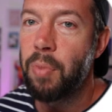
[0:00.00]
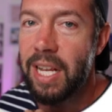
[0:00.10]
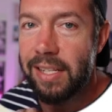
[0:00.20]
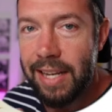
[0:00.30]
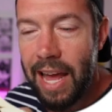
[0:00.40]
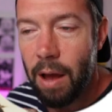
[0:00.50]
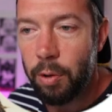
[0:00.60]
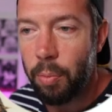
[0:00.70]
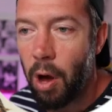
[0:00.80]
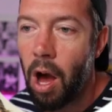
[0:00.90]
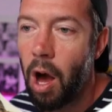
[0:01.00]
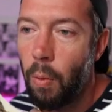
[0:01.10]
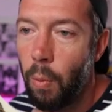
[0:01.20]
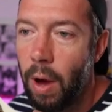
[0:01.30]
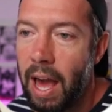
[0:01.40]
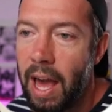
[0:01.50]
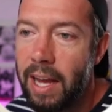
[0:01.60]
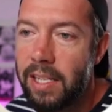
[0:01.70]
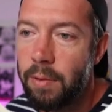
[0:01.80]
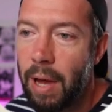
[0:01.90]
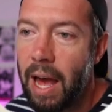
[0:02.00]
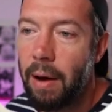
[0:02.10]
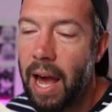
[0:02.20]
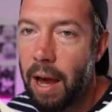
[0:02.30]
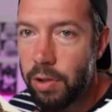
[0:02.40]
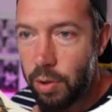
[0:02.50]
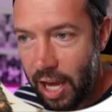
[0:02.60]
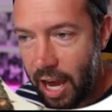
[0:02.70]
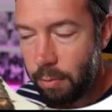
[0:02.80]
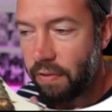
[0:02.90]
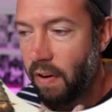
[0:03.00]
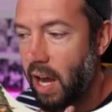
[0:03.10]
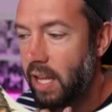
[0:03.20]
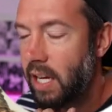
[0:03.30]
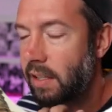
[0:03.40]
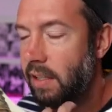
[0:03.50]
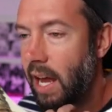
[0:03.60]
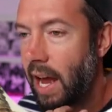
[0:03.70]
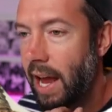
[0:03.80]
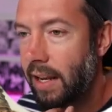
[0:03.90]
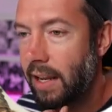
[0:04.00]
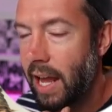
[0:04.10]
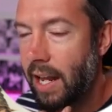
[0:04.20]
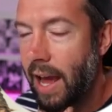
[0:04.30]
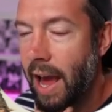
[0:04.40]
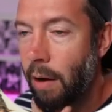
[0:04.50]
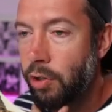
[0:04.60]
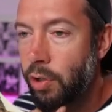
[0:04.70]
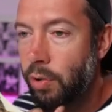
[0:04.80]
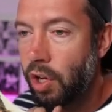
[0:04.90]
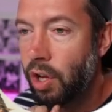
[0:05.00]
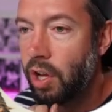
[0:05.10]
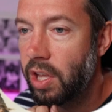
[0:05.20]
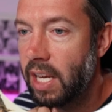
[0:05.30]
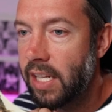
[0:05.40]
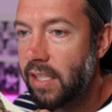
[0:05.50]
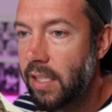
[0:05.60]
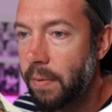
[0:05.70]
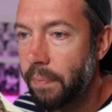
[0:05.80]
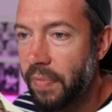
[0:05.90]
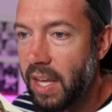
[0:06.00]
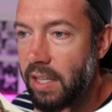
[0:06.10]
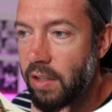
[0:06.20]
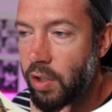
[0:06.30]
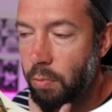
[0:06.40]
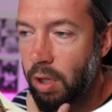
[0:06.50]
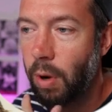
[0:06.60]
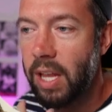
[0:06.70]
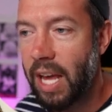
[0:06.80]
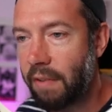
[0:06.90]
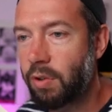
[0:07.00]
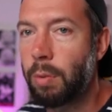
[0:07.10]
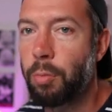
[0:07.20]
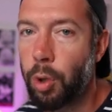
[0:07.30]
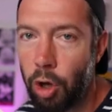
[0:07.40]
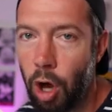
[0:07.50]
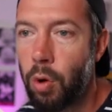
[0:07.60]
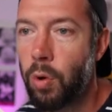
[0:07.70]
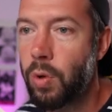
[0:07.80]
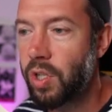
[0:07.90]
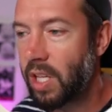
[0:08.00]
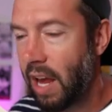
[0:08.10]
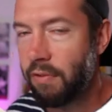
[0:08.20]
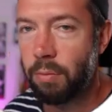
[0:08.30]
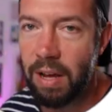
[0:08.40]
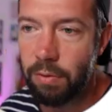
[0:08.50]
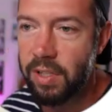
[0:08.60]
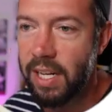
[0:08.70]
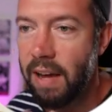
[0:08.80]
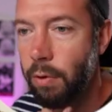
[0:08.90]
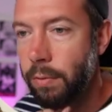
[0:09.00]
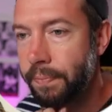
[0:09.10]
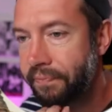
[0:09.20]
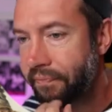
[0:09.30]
But it's now the part where it's about how do you gamify this, and then how do you turn this into something where they have to input codes to get from level to level.